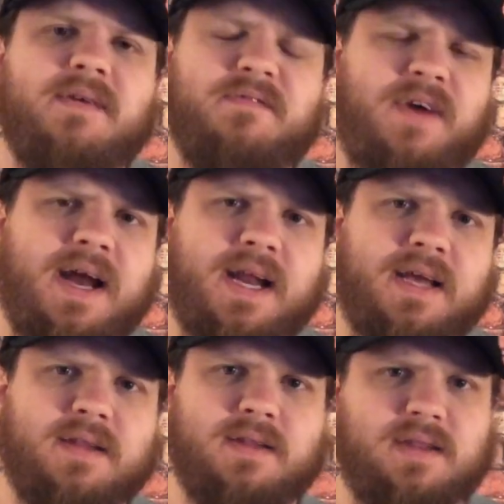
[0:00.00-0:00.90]
even
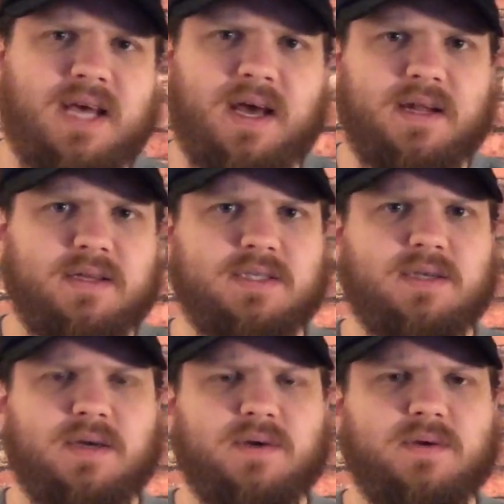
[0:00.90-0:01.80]
fighting that.
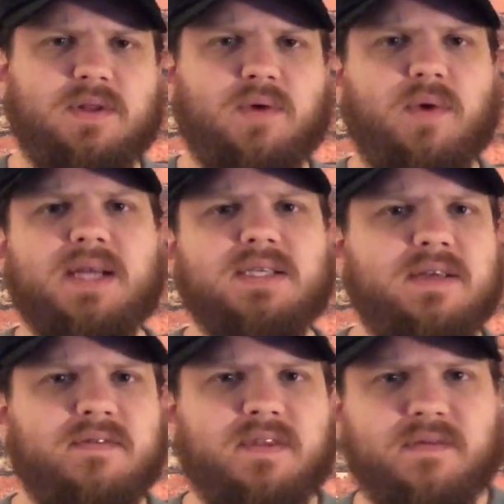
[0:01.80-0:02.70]
So the rest
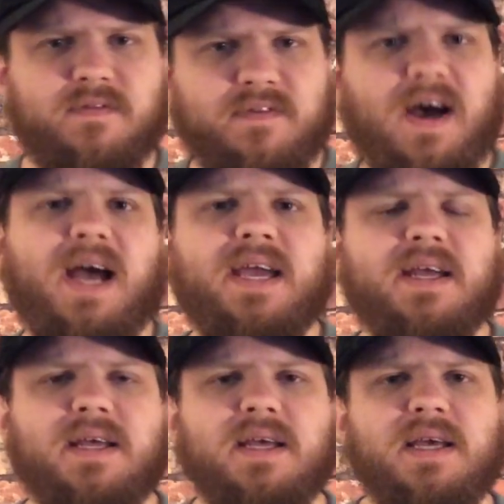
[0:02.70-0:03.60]
of the
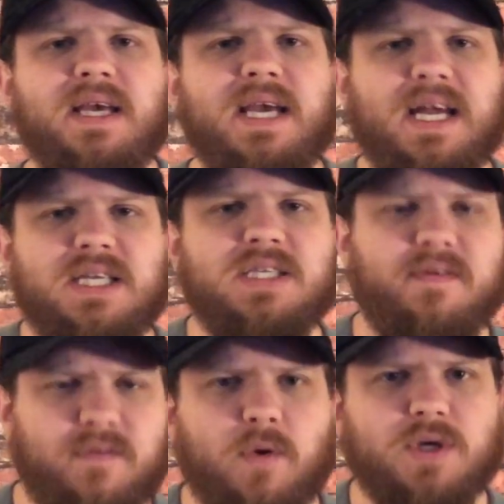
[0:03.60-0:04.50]
fight, it's
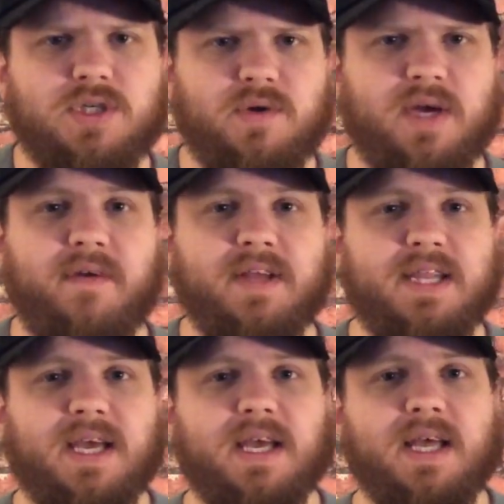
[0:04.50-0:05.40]
the Force doing
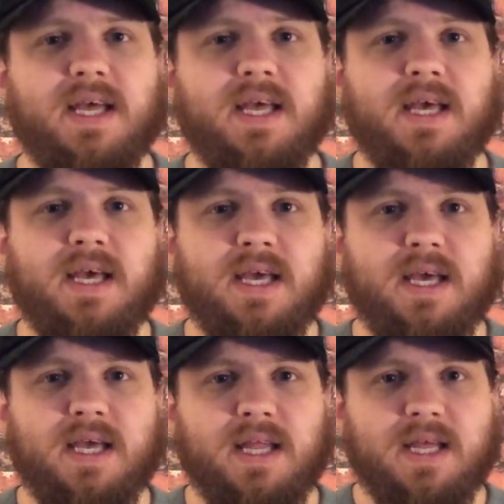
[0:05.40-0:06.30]
everything.
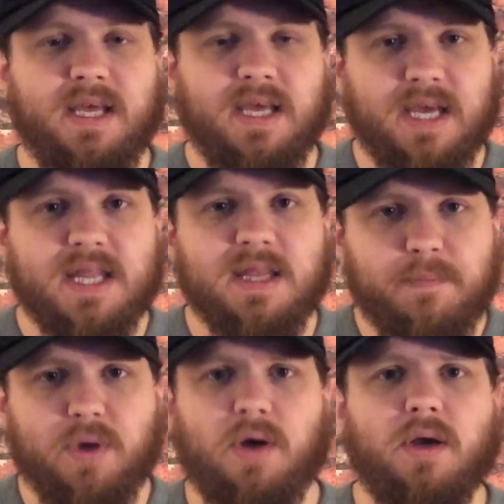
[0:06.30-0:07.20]
In the
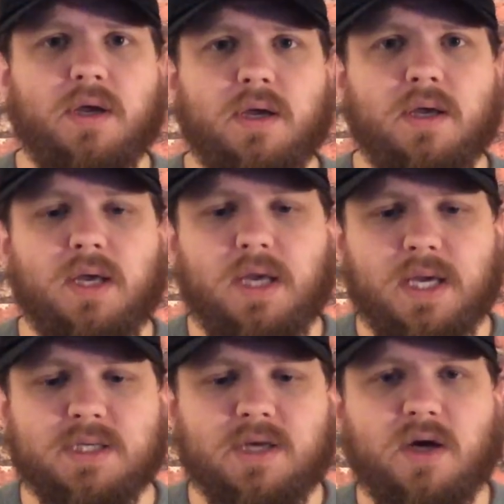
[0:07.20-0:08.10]
book,
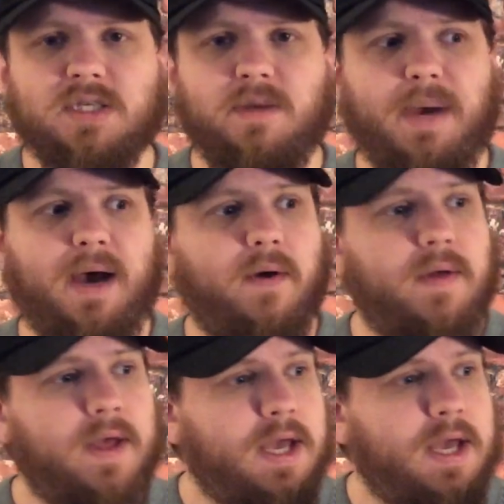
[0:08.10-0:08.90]
it talks about,